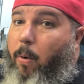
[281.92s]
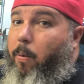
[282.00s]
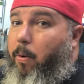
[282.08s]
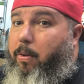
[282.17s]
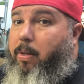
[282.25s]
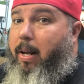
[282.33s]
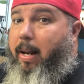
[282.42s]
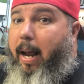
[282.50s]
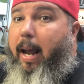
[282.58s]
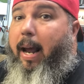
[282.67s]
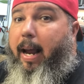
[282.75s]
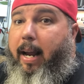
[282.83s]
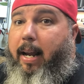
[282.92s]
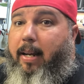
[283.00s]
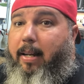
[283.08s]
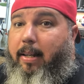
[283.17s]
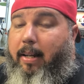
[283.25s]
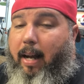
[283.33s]
Well, today
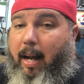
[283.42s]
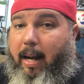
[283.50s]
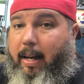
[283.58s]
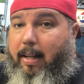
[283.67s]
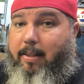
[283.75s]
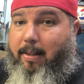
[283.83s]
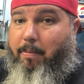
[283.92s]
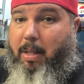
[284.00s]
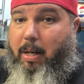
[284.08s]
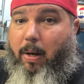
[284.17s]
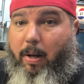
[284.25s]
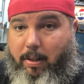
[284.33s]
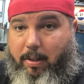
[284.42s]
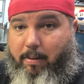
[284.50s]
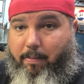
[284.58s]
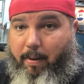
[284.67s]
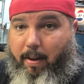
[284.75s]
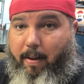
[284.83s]
I got something
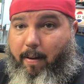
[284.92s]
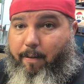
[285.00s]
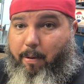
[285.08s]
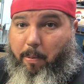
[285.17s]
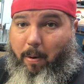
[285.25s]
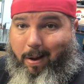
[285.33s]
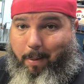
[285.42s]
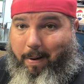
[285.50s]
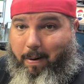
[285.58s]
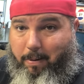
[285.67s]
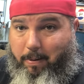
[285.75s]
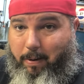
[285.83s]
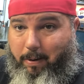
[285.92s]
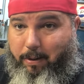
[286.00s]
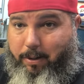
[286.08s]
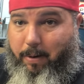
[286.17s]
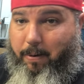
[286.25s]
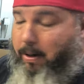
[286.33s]
awesome from Ohio Power Tool. I'm gonna
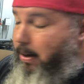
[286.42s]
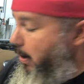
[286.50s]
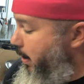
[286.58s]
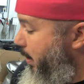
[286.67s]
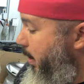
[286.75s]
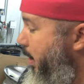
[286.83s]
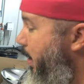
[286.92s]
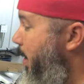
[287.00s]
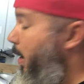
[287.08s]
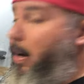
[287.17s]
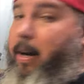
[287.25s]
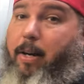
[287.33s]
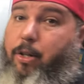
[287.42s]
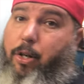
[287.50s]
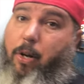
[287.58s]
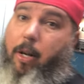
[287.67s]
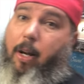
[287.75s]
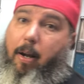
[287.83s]
to show it to you. I'm gonna
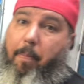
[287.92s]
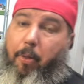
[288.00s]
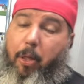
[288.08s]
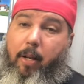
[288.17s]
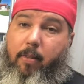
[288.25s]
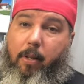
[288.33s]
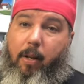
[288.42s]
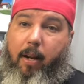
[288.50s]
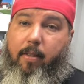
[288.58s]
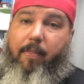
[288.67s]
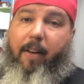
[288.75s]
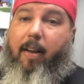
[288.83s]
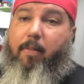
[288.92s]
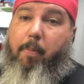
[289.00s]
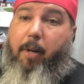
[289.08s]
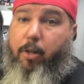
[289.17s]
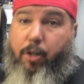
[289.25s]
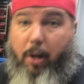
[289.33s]
show you a couple things that you guys have asked
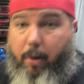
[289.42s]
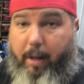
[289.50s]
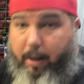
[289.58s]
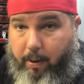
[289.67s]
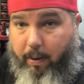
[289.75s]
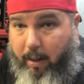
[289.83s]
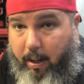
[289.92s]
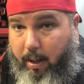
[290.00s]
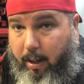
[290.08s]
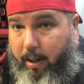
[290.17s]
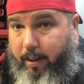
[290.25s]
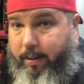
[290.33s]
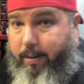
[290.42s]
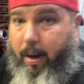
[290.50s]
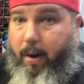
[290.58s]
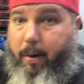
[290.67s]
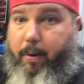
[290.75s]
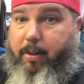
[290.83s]
me to show you.
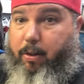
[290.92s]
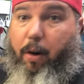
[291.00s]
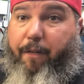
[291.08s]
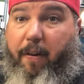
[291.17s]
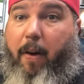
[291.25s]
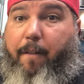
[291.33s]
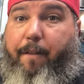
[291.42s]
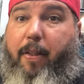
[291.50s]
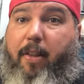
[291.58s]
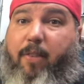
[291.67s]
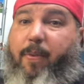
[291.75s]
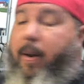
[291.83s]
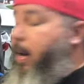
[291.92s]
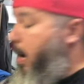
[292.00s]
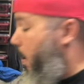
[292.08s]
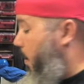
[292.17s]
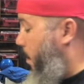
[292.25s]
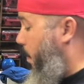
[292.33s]
So it's your fault for this video.